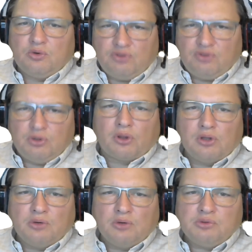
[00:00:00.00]
within your
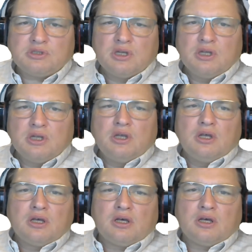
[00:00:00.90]
notes.
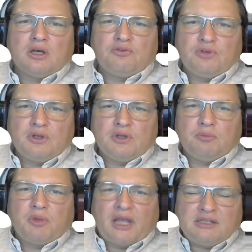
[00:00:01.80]

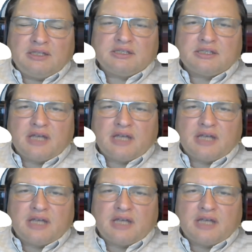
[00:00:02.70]
The right-hand